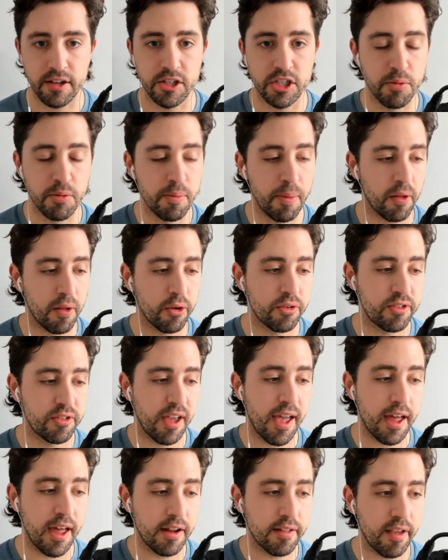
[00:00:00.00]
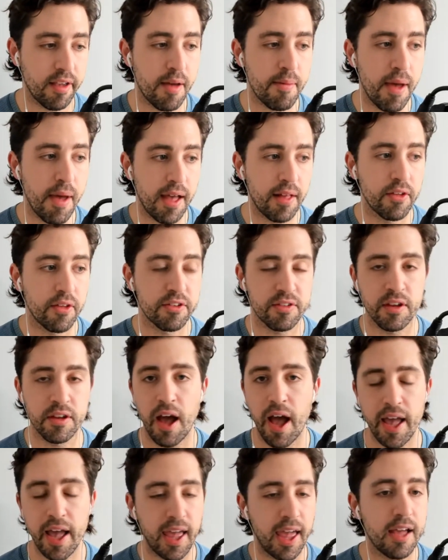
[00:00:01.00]
Did Jimmy Butler say ahead of time, hey, listen,
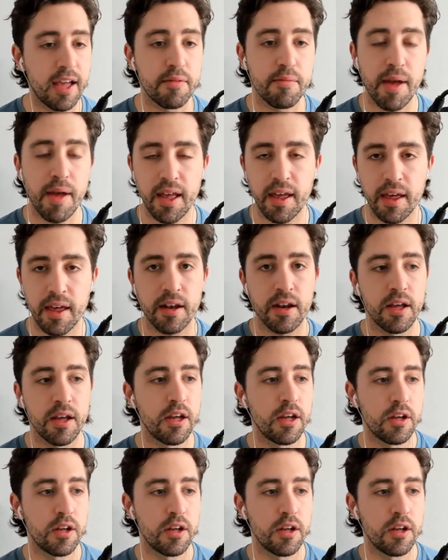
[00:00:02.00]
I can't make it.